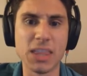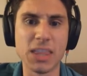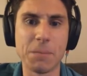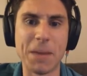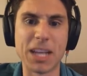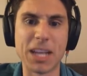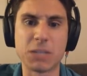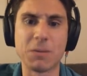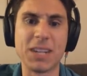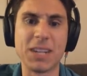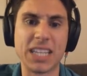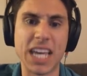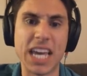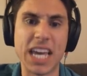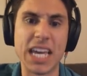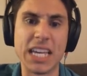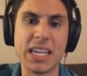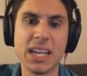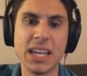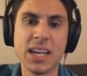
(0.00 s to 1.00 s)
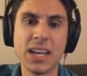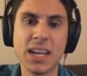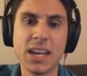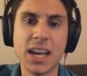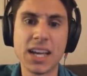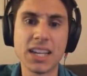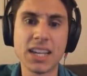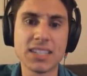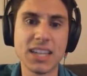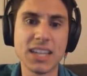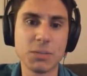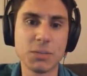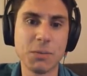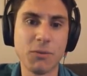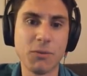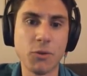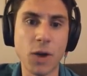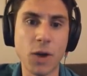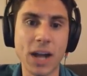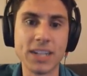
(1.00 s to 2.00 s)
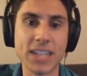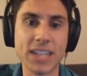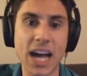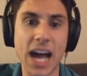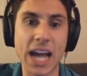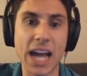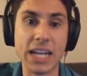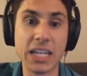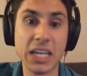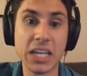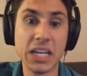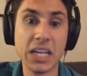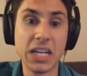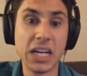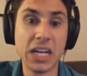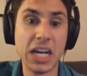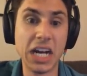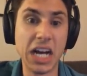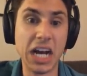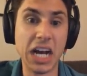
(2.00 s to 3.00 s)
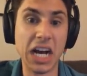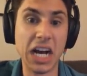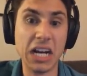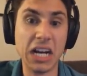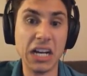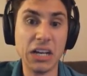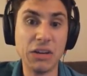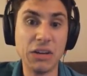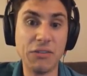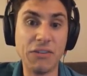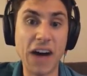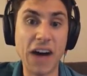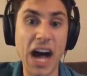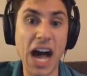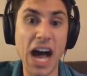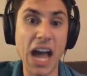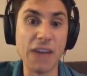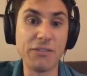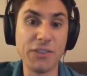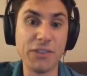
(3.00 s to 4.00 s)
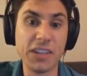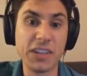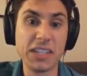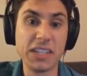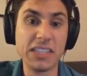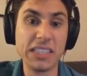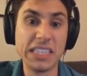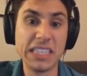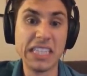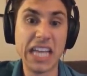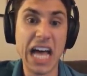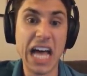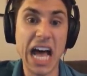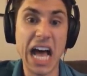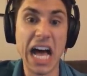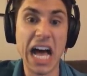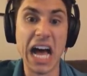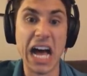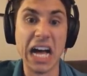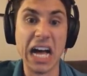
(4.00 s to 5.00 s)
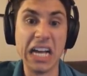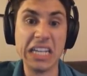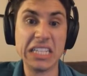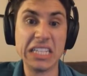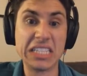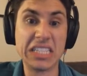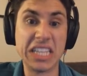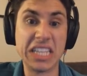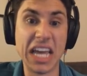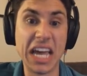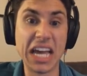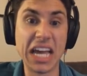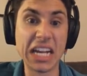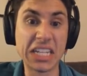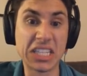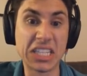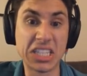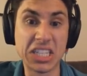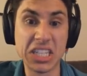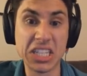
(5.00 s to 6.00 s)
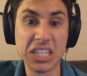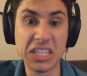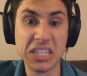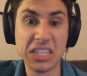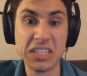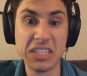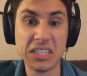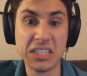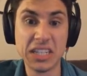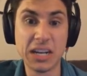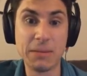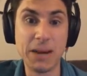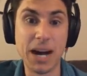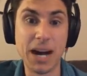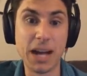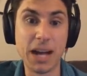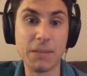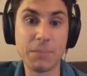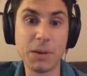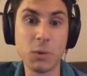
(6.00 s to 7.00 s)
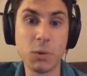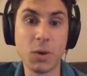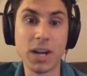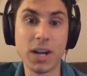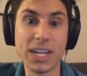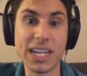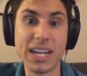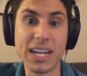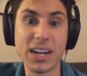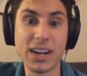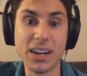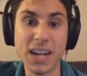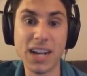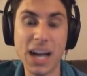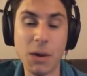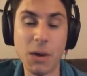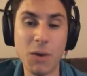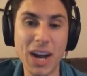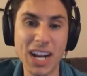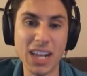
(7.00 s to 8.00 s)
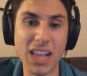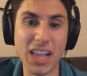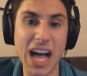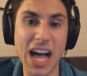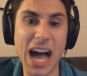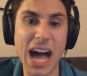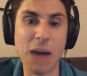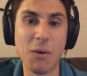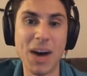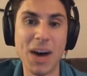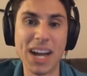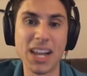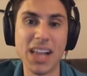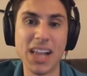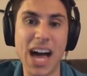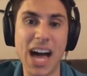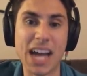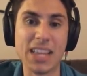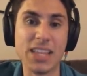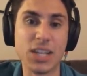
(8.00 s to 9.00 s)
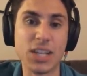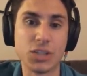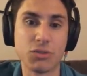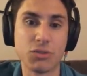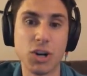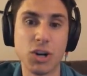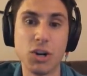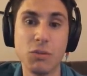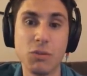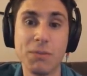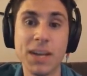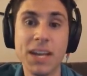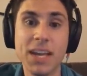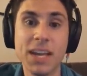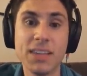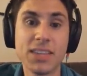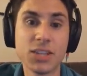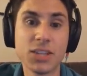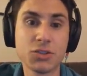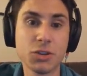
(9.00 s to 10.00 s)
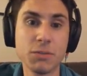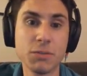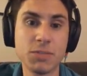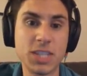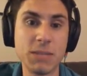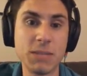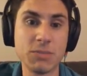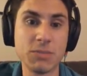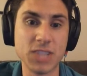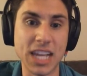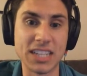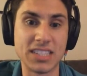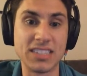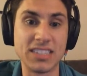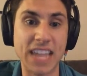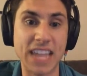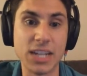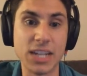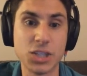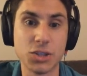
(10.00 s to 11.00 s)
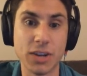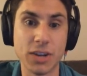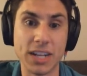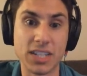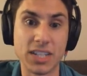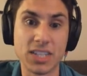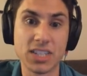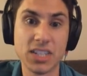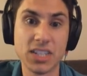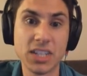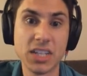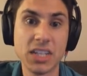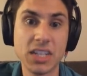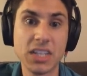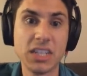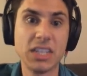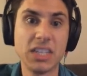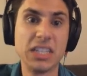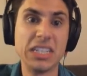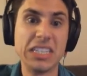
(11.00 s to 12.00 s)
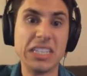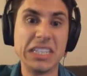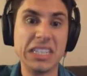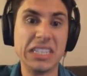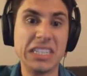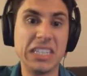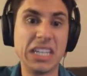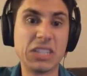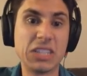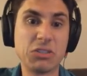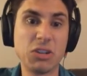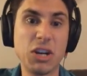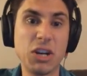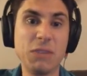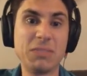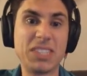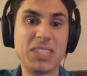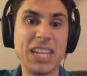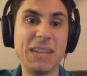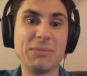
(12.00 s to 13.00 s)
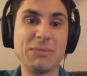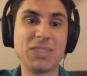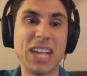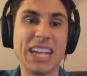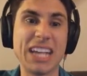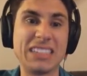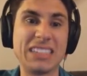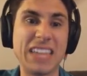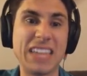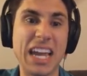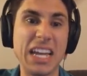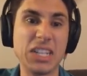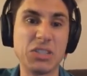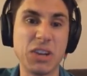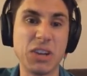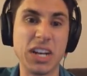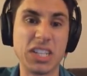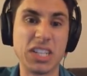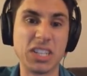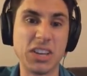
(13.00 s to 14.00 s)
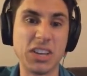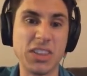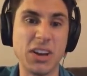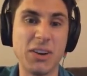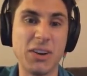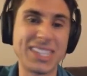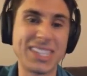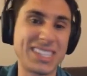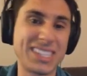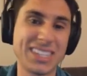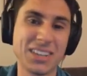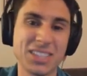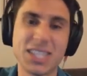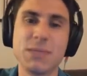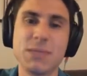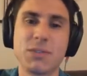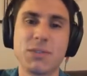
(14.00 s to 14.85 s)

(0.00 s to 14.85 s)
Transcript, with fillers: the basement key. I guess that was before I died. Uh, five. Uh, six. Come on, be one here. I want a lot. I want a lot in this room. This room seems less dangerous. This room seems less dangerous, although it still seems